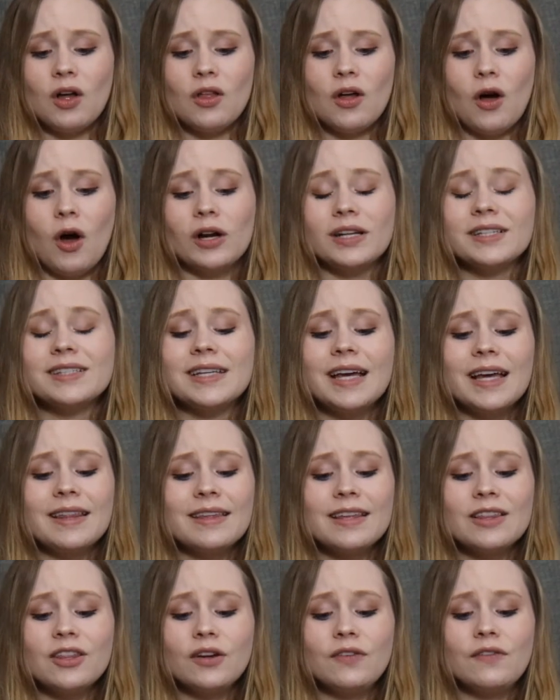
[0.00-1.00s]
honestly, I
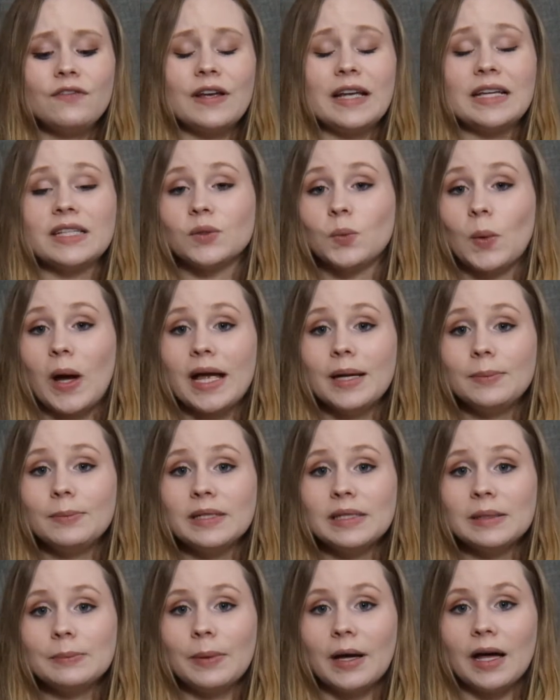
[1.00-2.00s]
think they're face
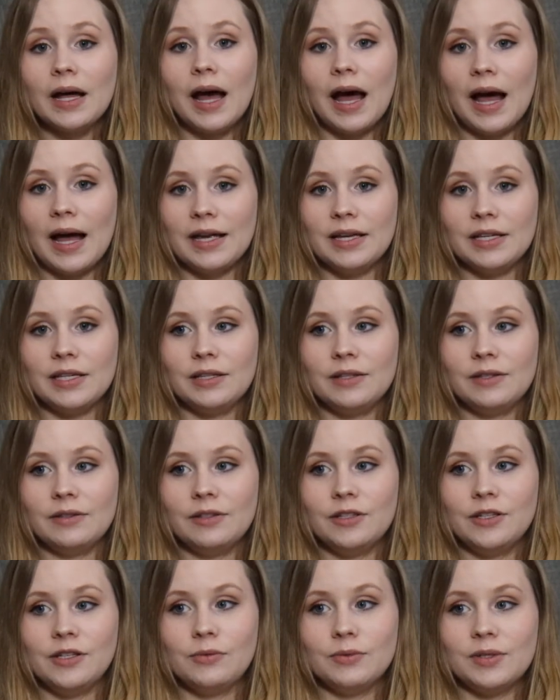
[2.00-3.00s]
wipes, but I
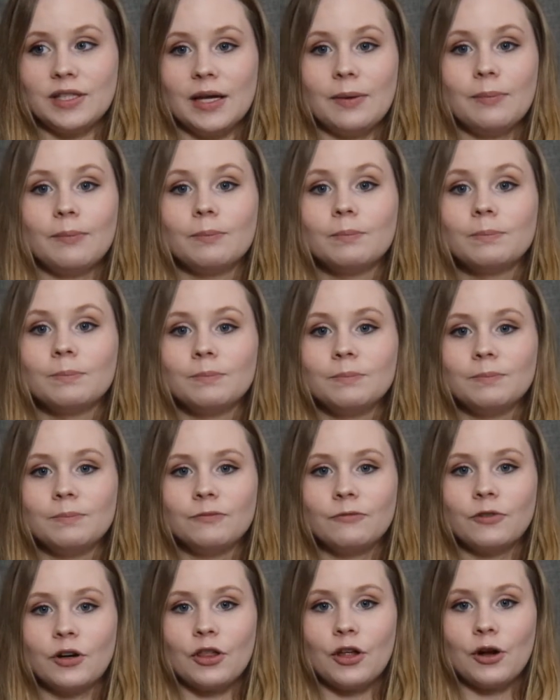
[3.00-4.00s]
use them
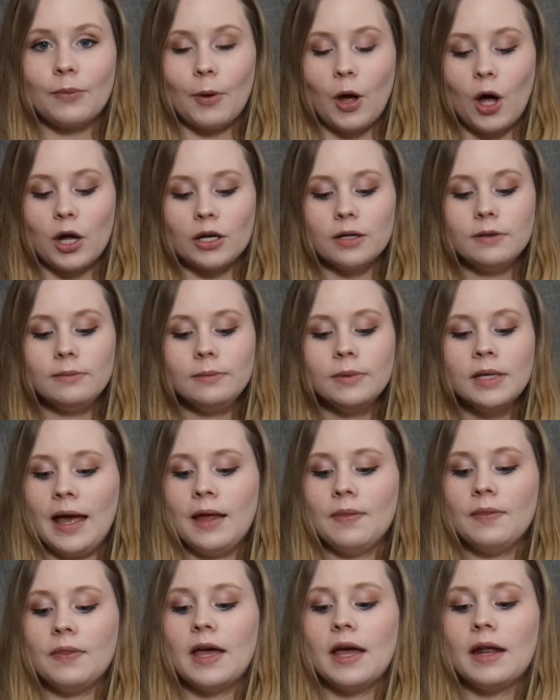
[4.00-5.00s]
for their bottom.
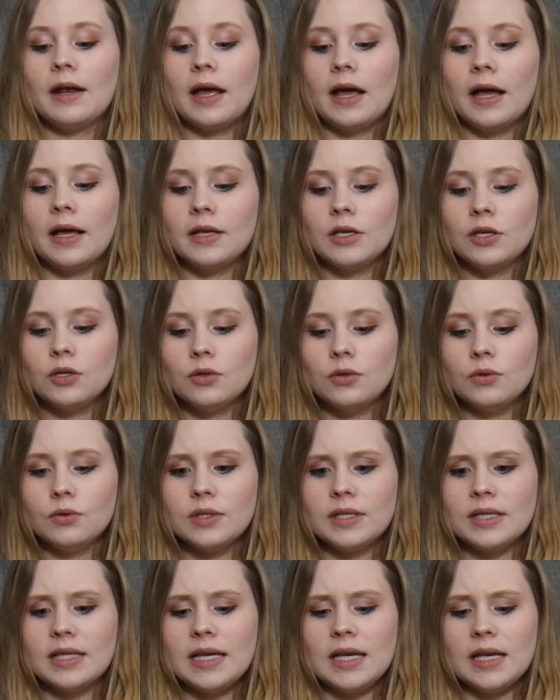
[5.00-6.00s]
And then I
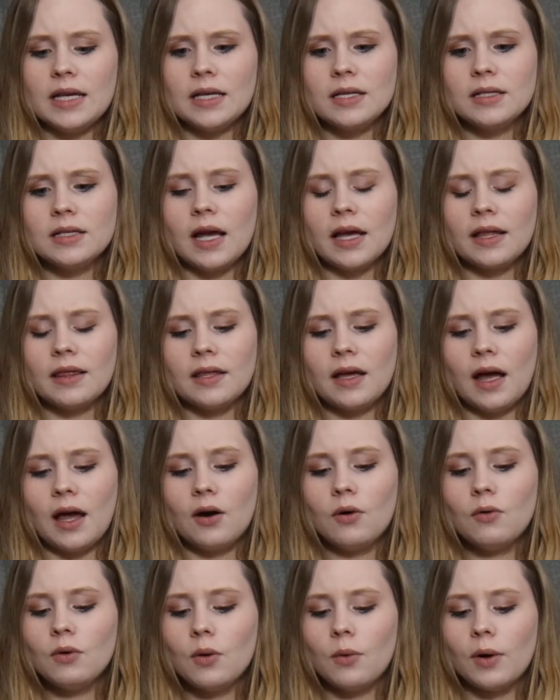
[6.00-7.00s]
use these, I
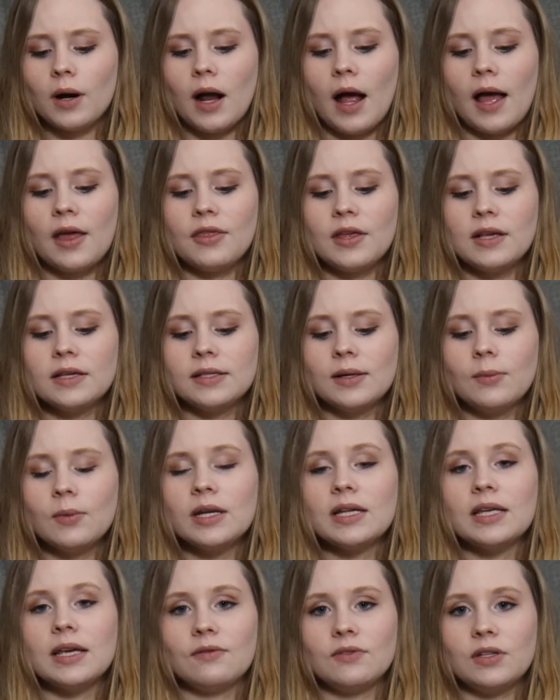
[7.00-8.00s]
don't know where, I think
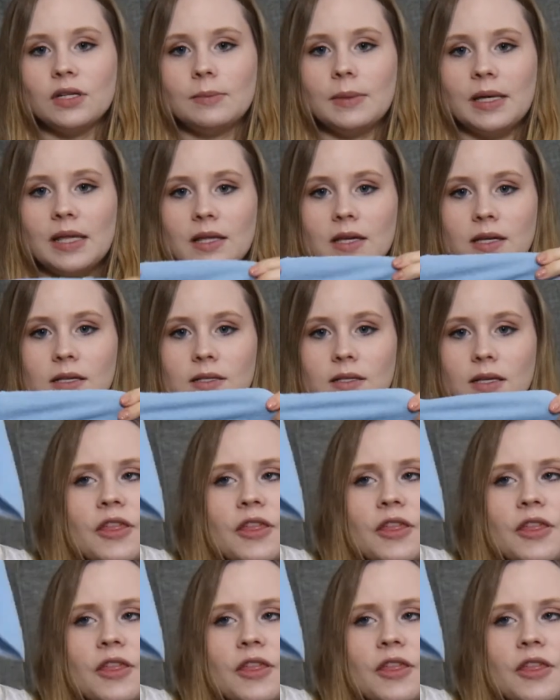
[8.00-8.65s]
someone gifted me these.